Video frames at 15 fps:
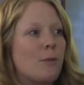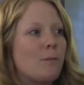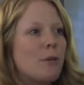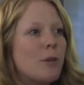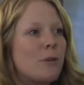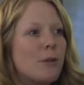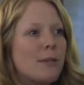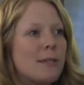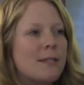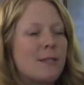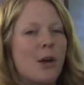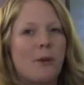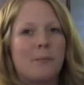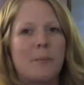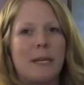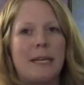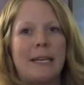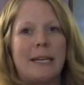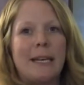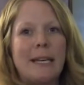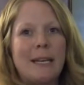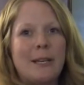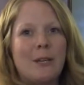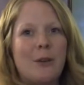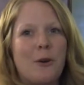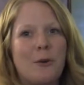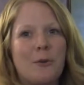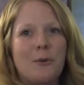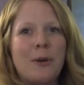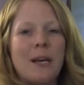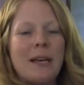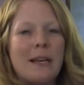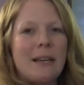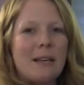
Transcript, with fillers: computers, not be, you know,